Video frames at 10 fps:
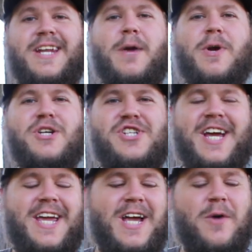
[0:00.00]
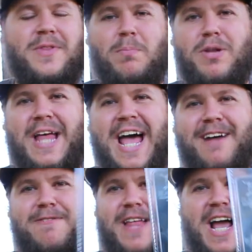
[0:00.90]
Today we are checking out the Black
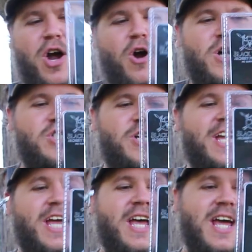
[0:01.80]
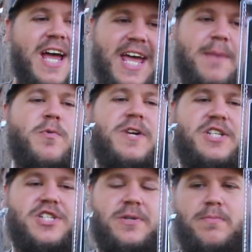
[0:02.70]
Flag Archery
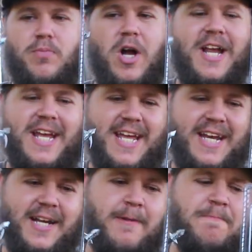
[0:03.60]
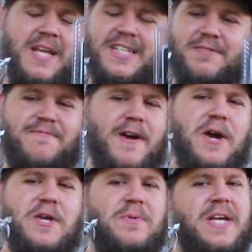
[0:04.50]
Hemorrhage Broadhead. It's a
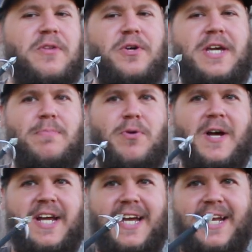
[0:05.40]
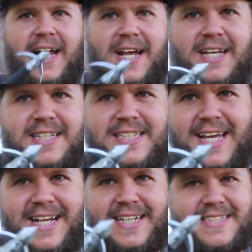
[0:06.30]
very unique looking broadhead.
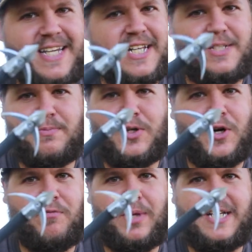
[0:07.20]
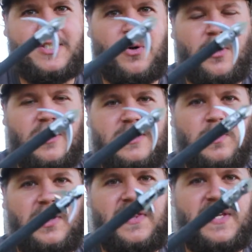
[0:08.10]
It's got some curved blades going on, some
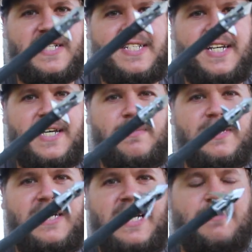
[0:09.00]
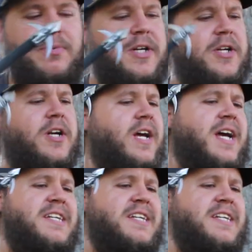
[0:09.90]
really thin tips, a nice bleeder.